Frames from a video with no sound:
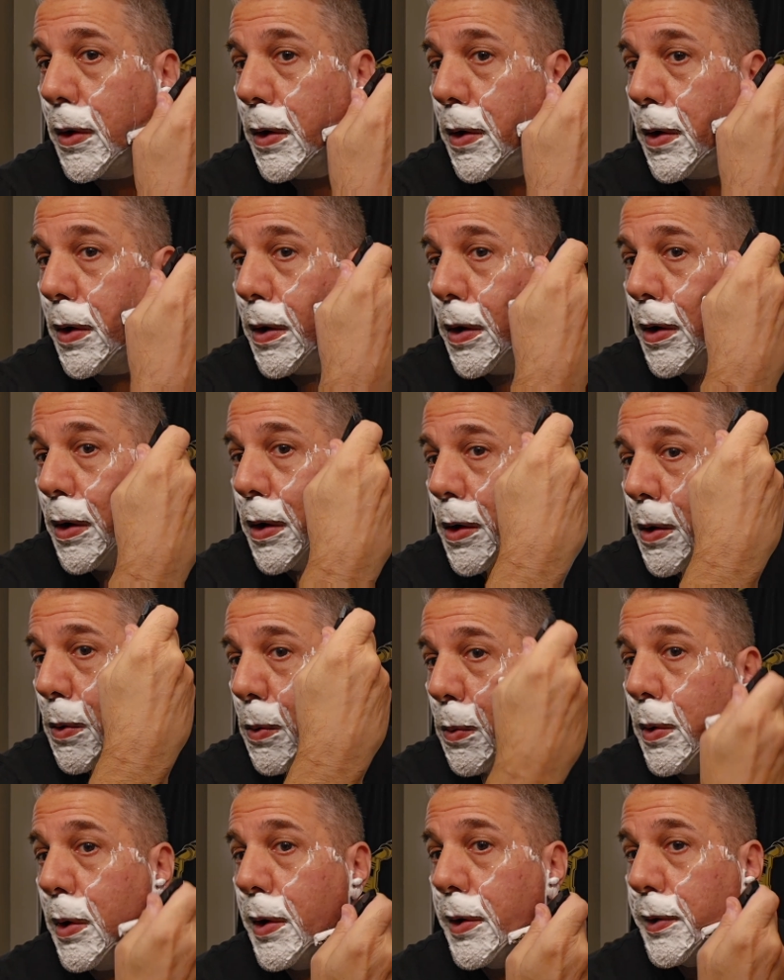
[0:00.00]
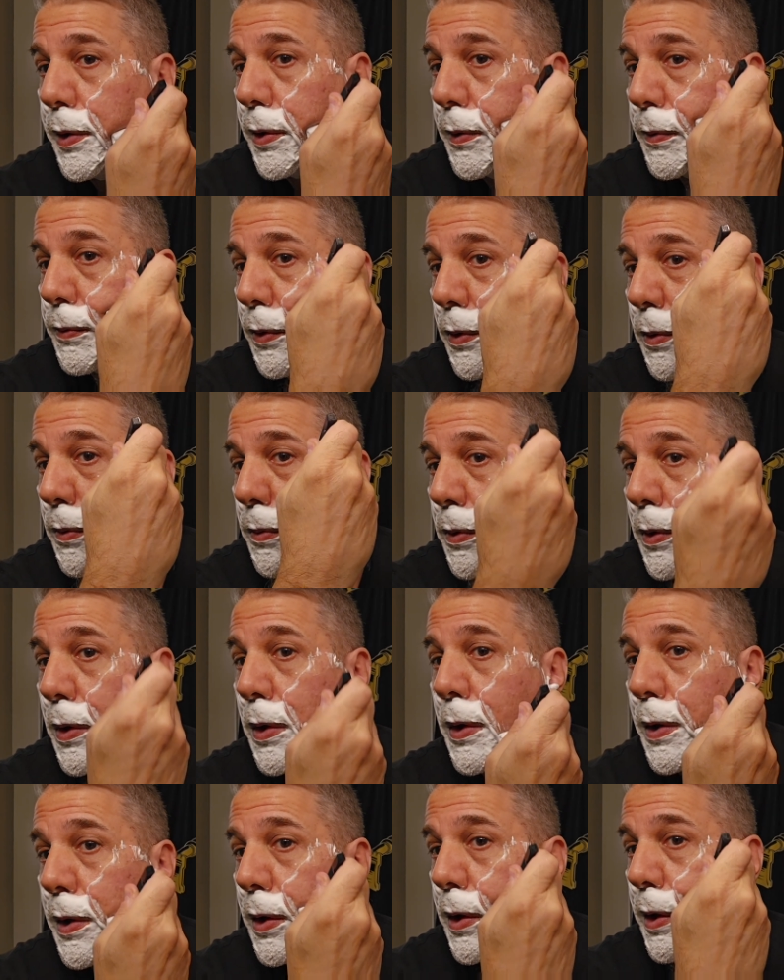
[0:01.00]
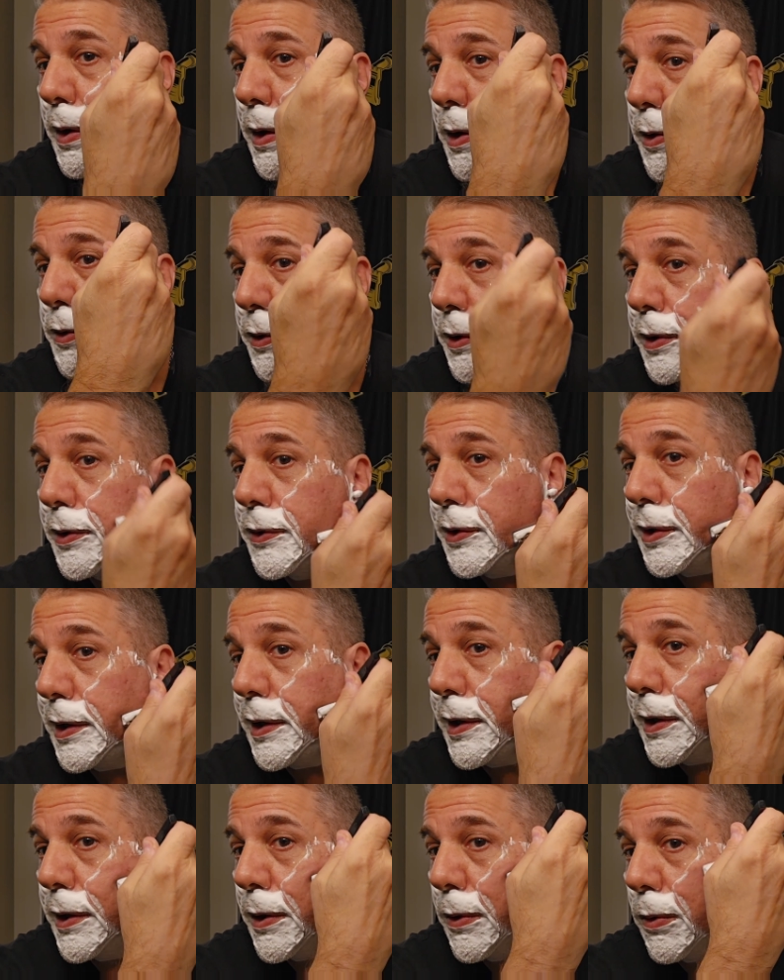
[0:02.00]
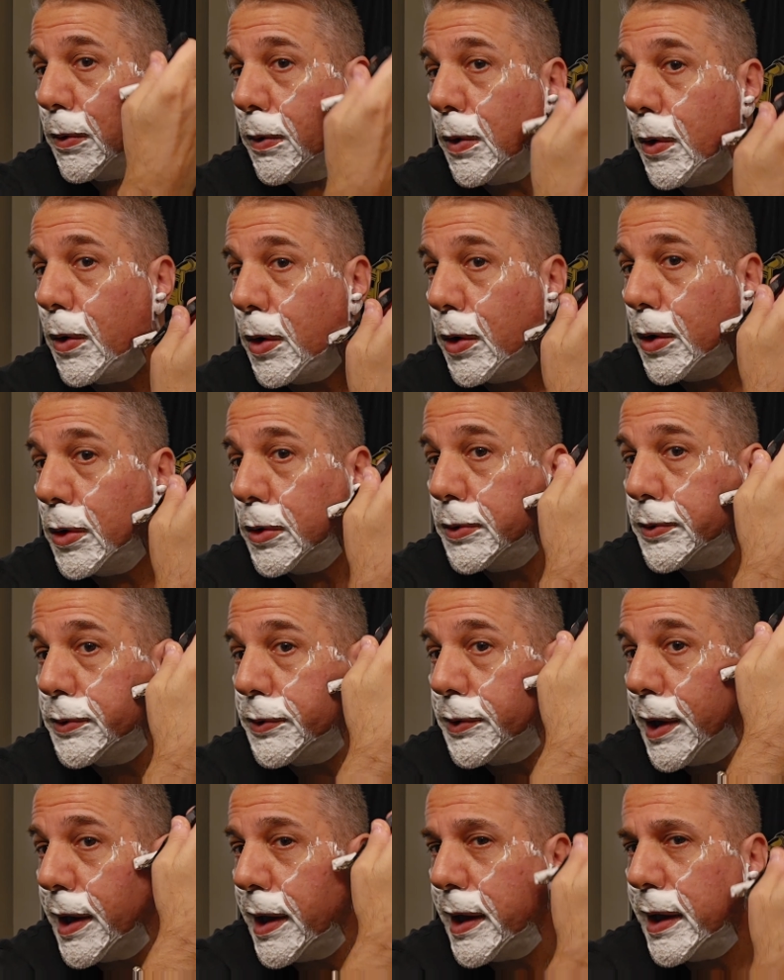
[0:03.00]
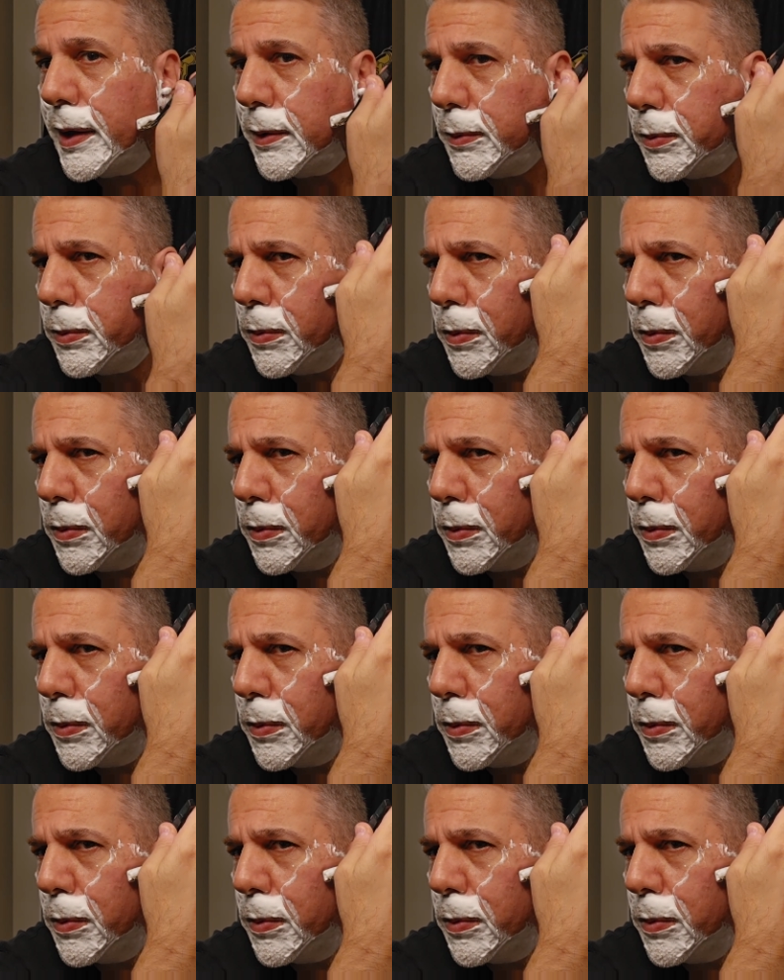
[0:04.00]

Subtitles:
Oh, wonderful. And as you can see here, all day.